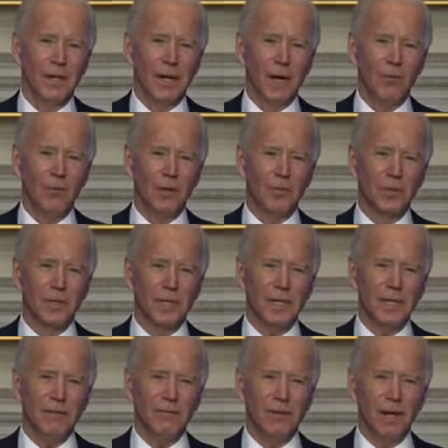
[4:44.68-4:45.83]
And we
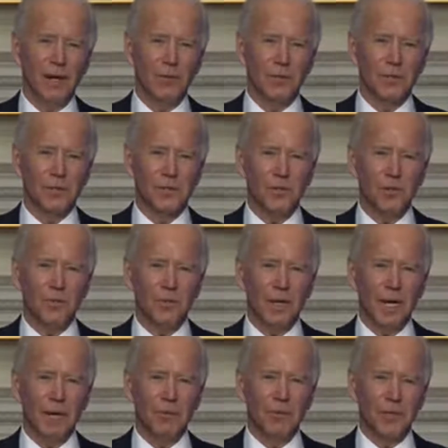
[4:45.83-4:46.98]
believe that we'll soon be
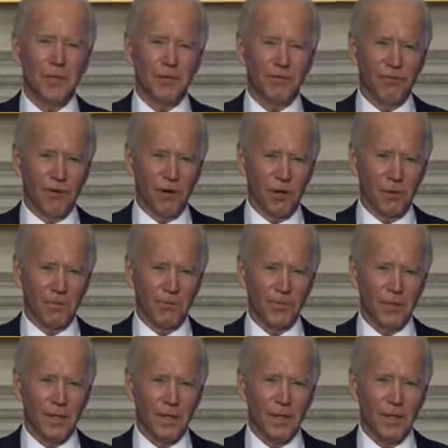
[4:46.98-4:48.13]
able to confirm
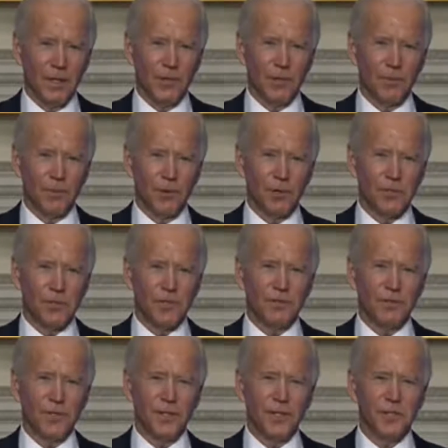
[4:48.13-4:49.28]
the purchase of
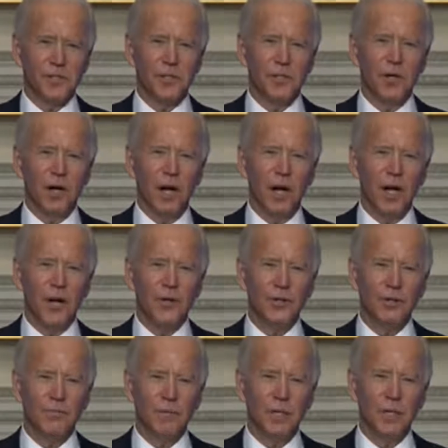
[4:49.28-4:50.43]
an additional
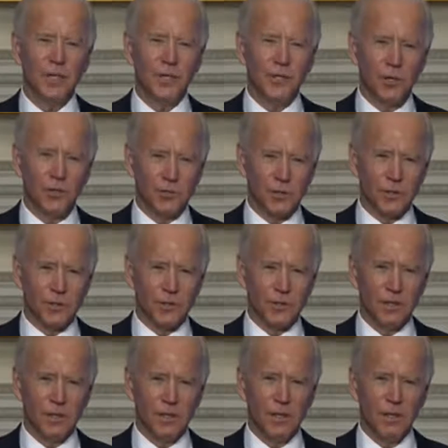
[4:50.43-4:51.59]
100 million doses
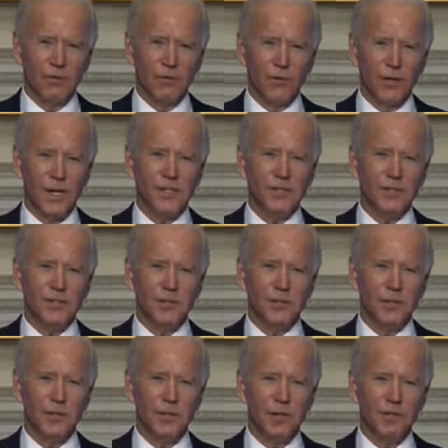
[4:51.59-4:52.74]
for each of the
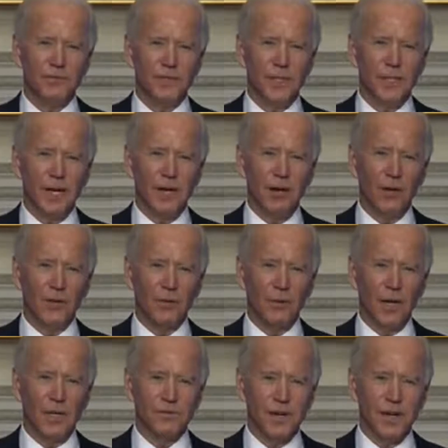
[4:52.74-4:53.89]
2
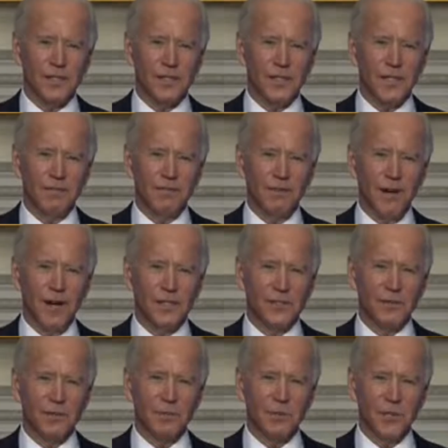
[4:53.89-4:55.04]
FDA-authorized vaccines,
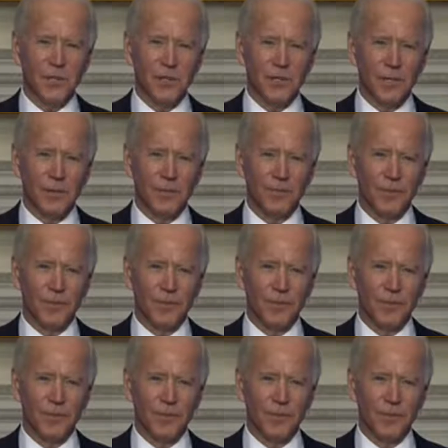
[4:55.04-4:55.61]
Pfizer and Moderna.